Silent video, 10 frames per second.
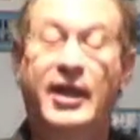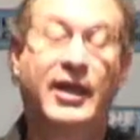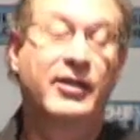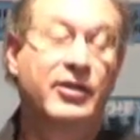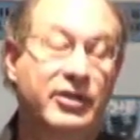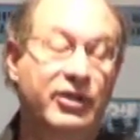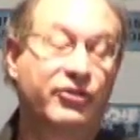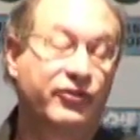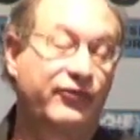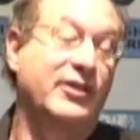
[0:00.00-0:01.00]

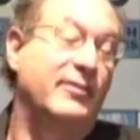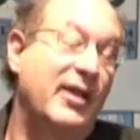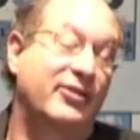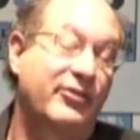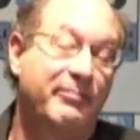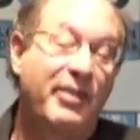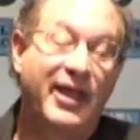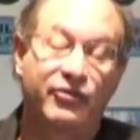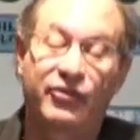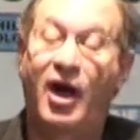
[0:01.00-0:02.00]
this is fundamentally
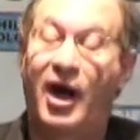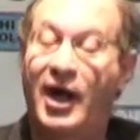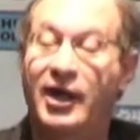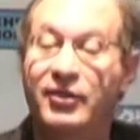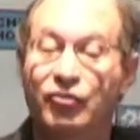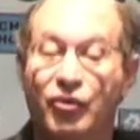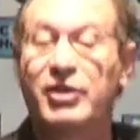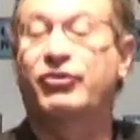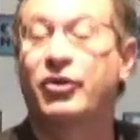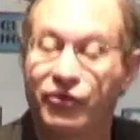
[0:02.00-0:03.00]
based on
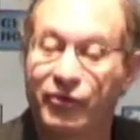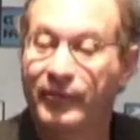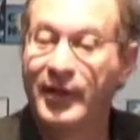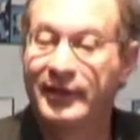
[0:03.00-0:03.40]
research.